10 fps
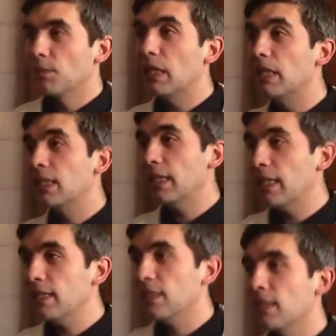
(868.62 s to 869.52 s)
in
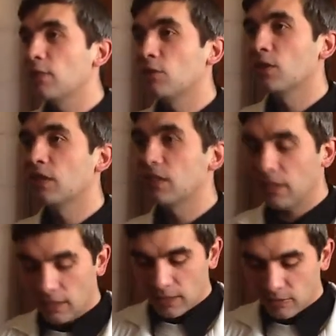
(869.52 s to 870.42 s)
clinics, they usually
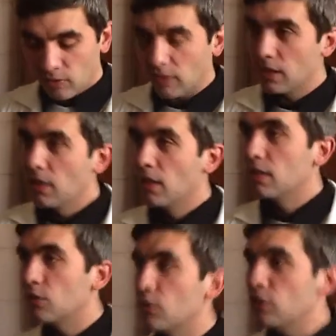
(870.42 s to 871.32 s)
say, right,
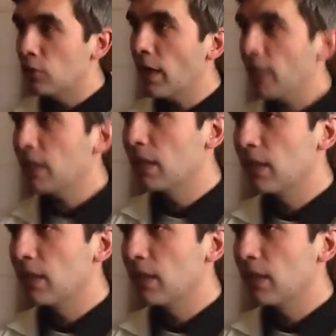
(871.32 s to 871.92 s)
to inject